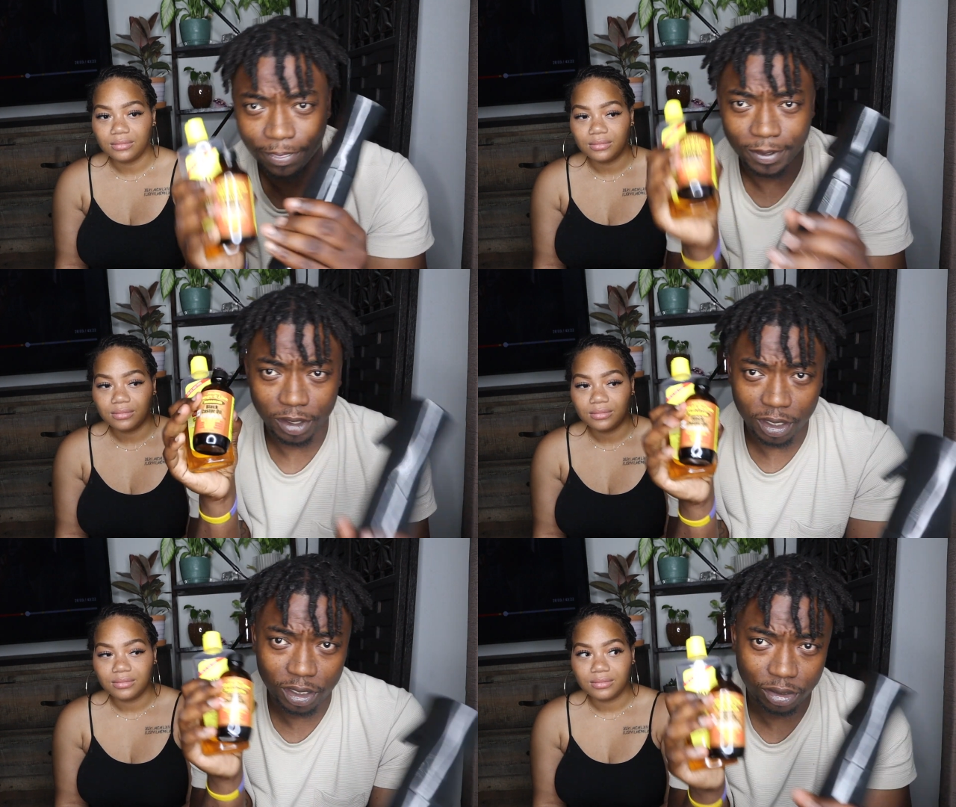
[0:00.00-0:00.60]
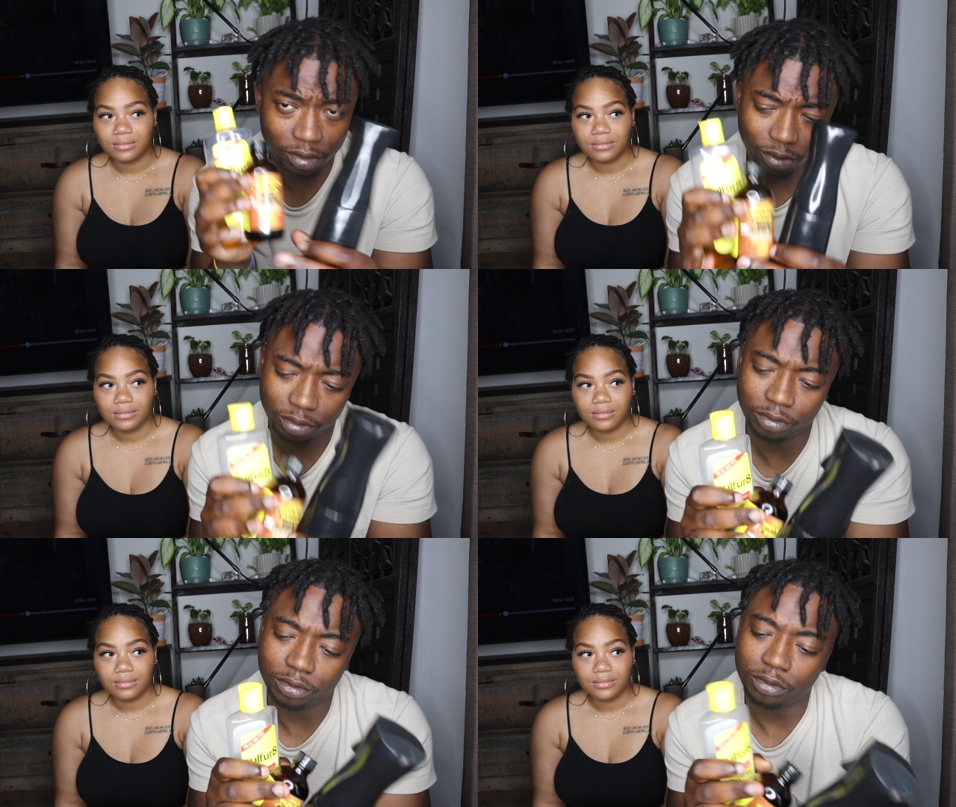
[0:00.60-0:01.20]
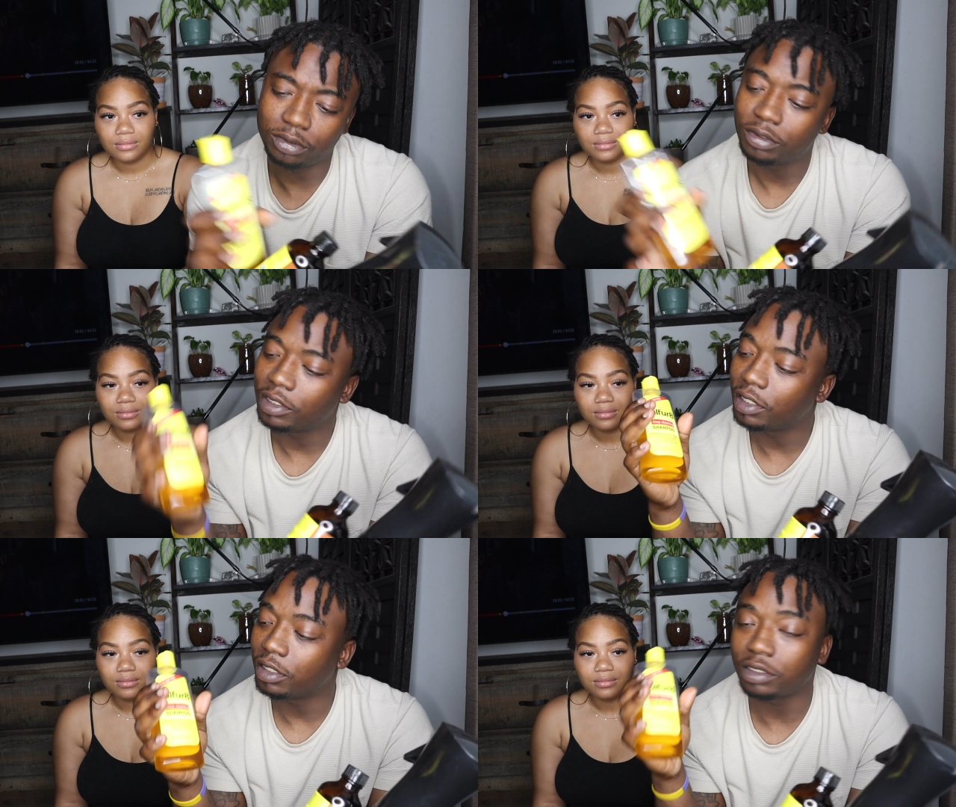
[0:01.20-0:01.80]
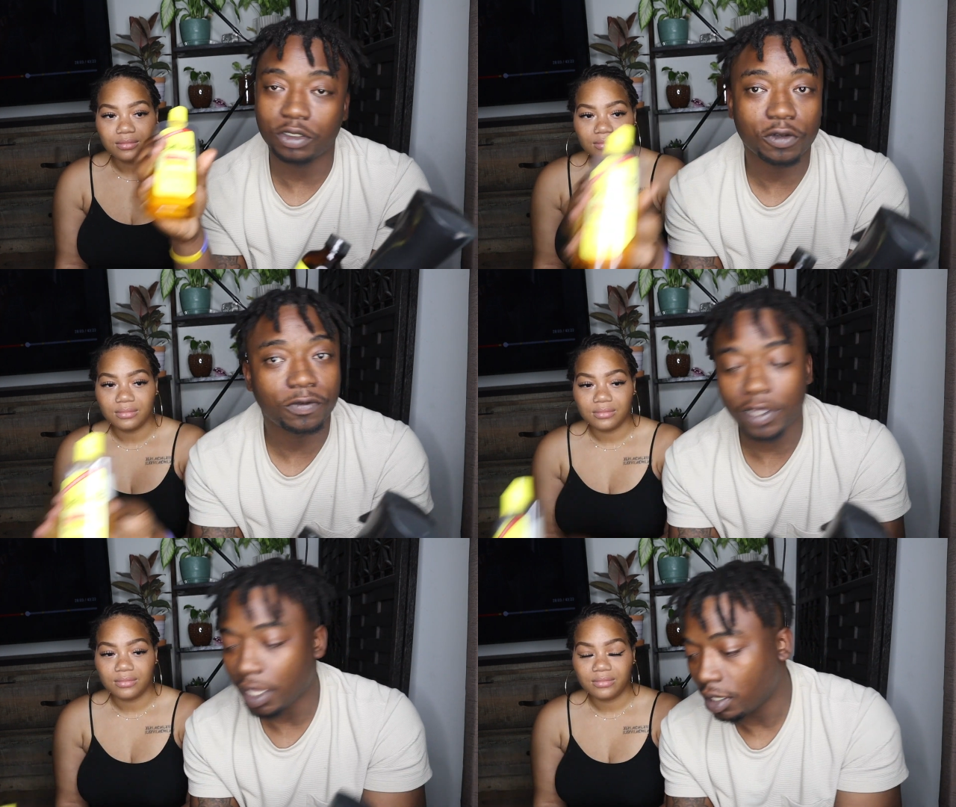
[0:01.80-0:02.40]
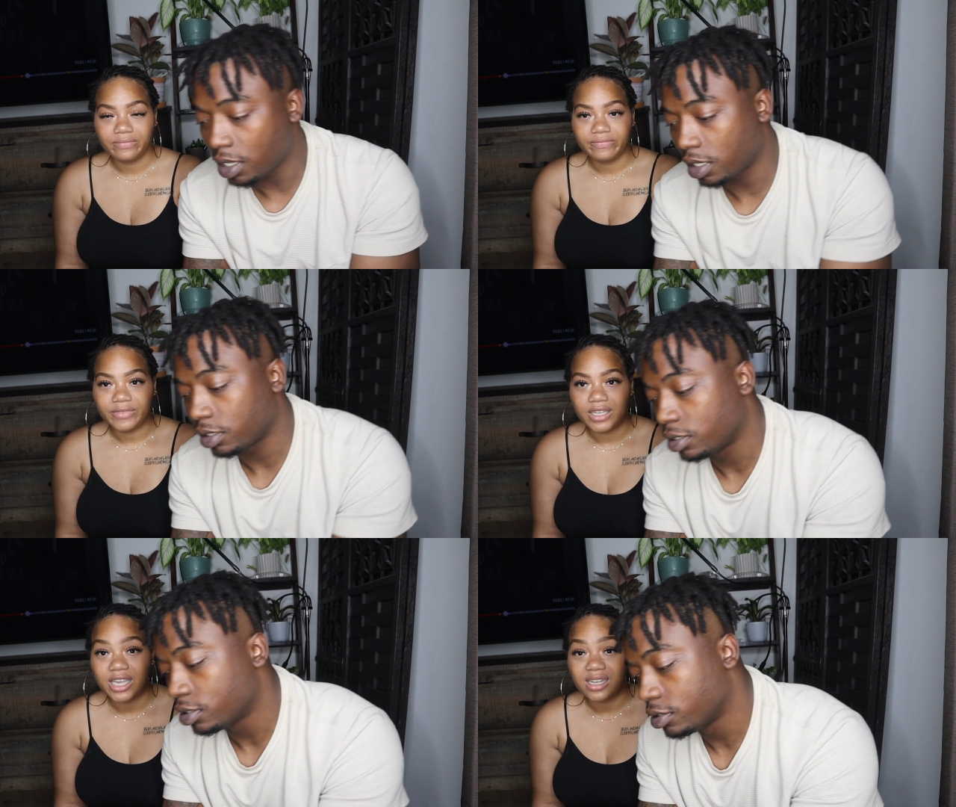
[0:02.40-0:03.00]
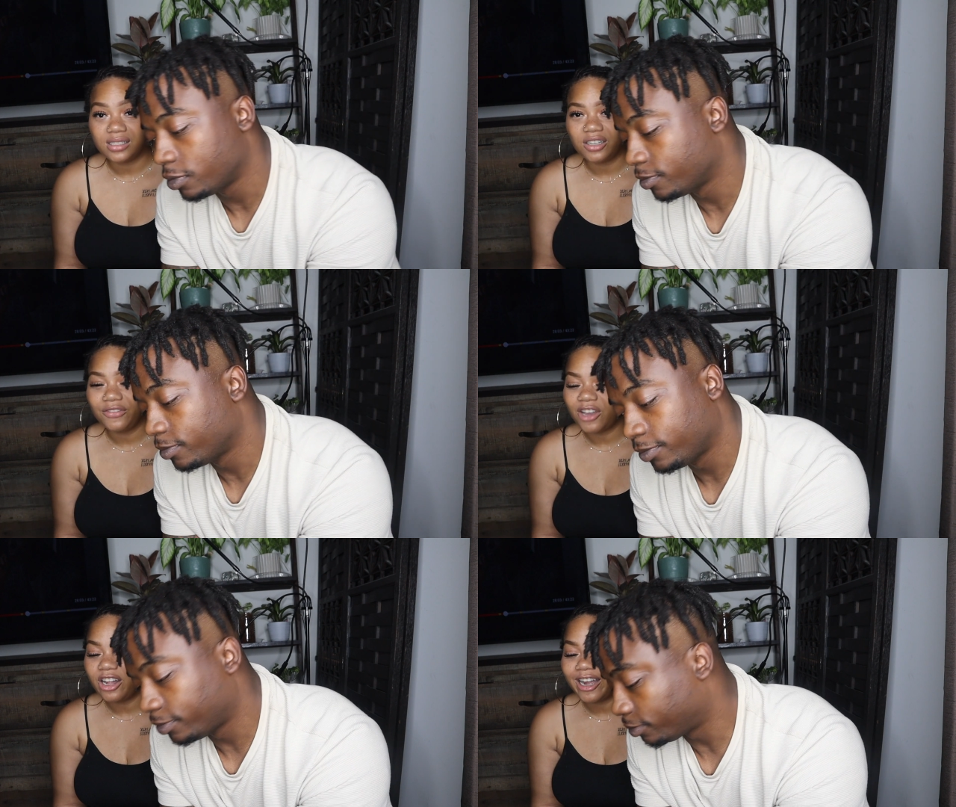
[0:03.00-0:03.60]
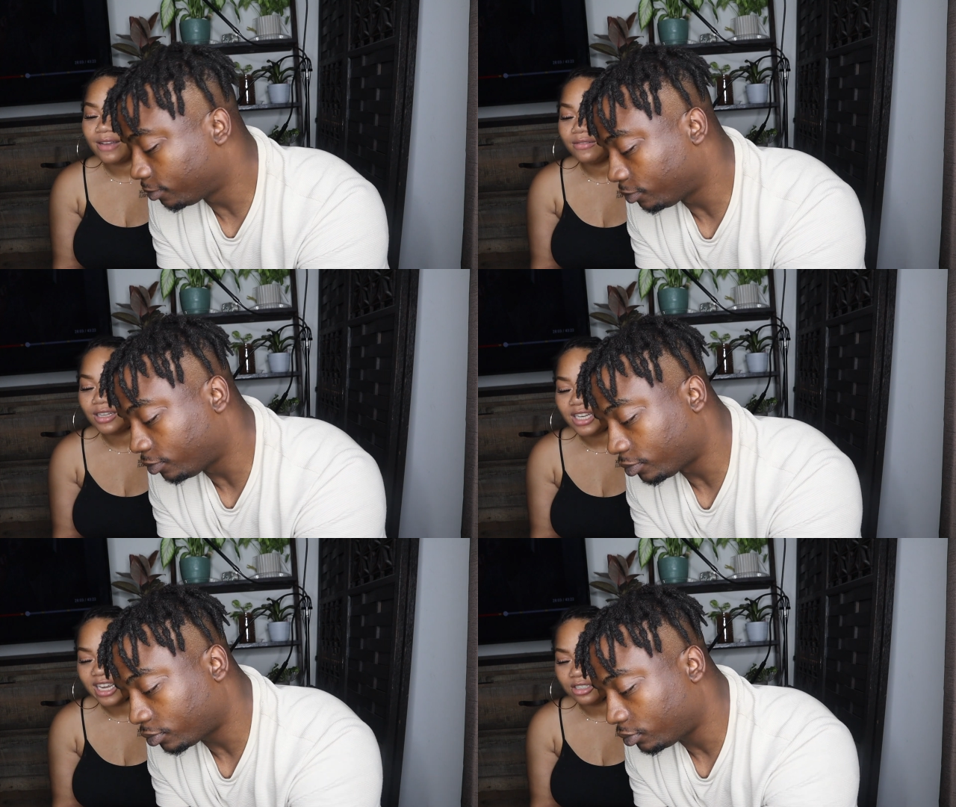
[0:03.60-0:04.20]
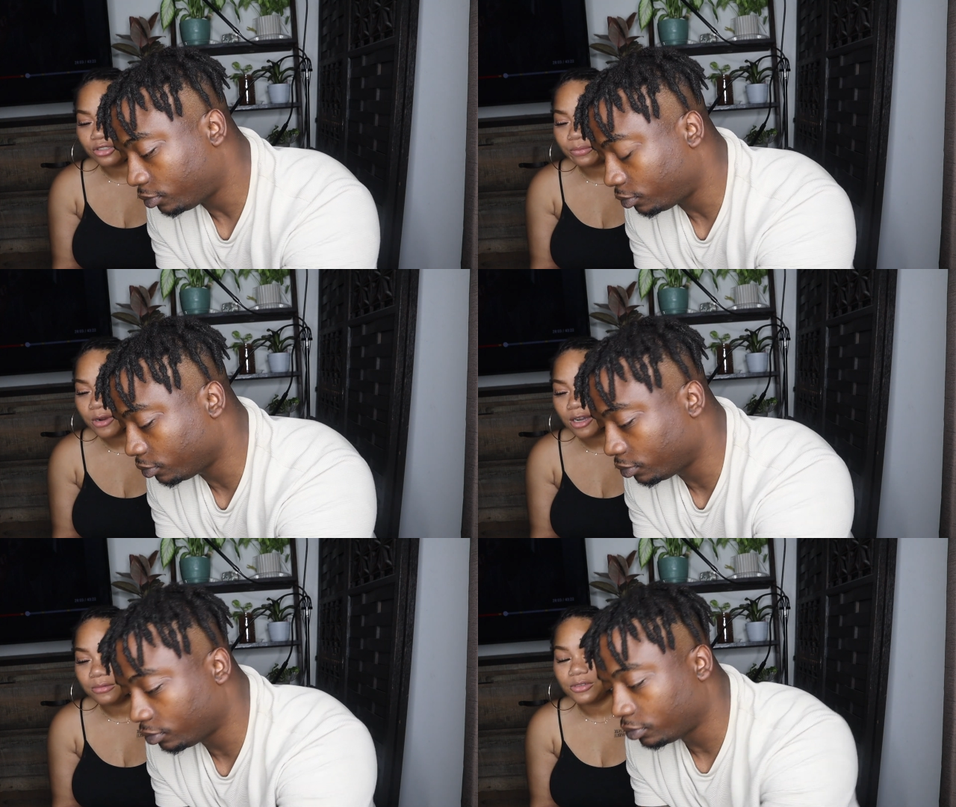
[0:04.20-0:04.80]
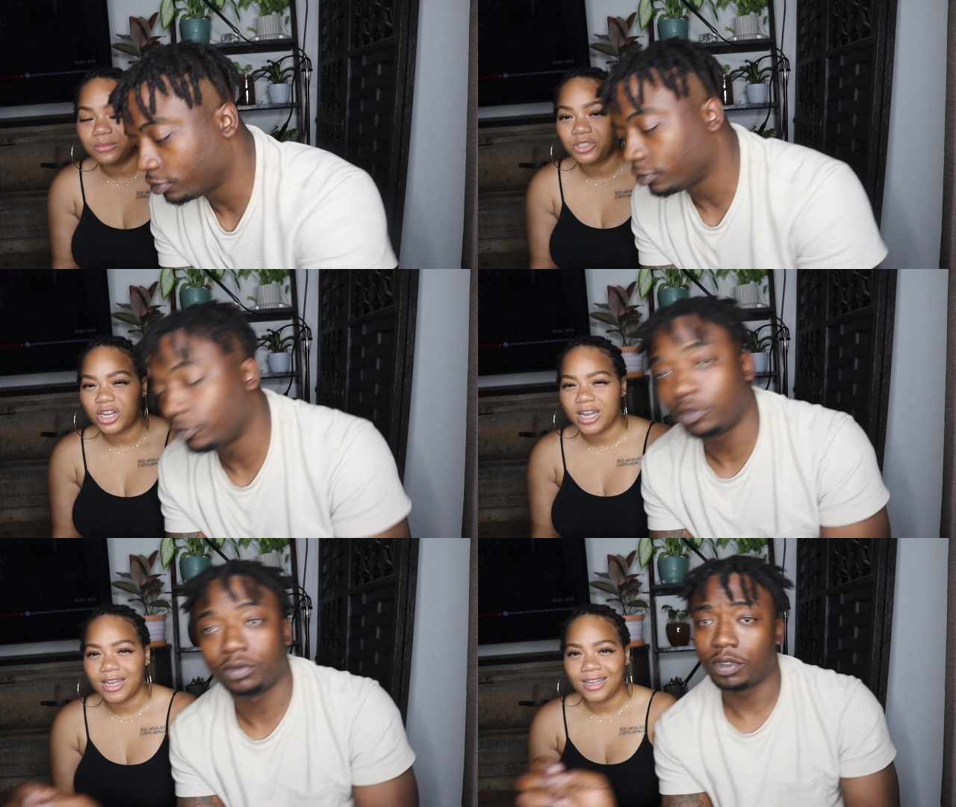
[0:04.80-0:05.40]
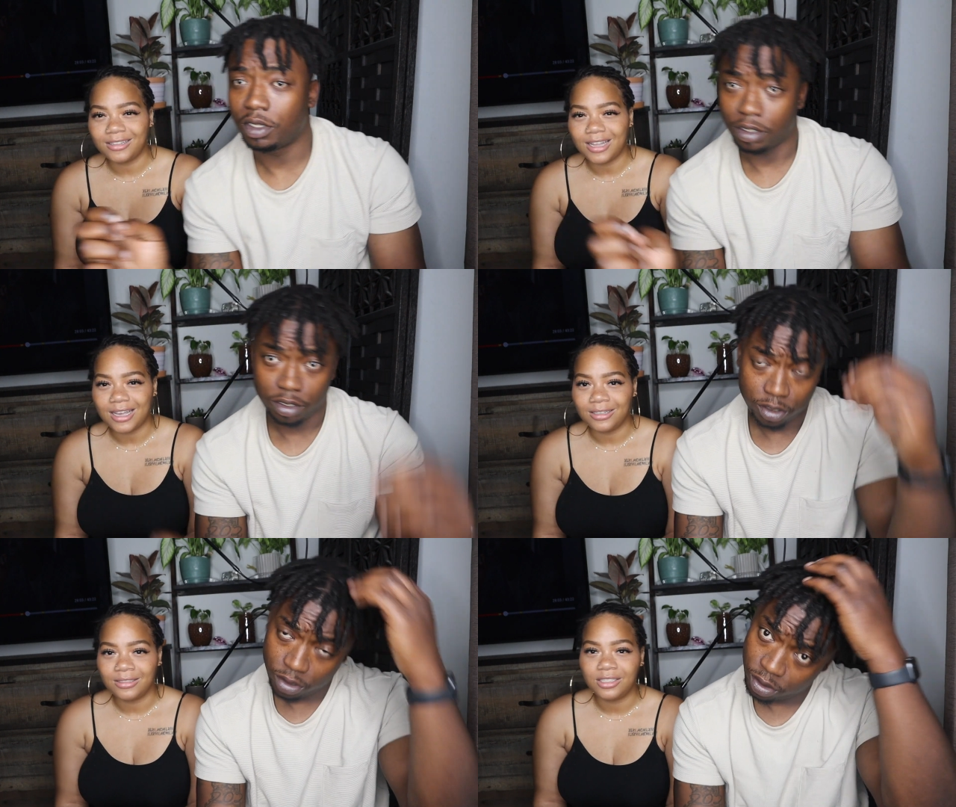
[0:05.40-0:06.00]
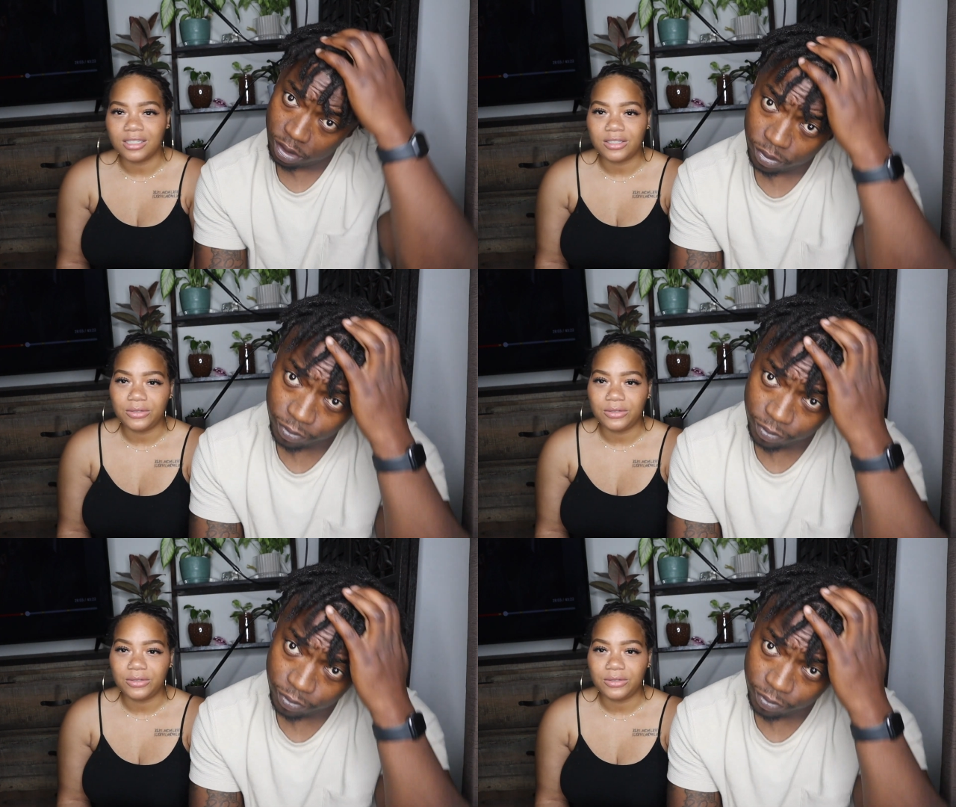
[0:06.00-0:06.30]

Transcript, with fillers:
Speaker 1: this, and the for 8.
Speaker 2: Yeah, so if y'all are having a dandruff problem, try like just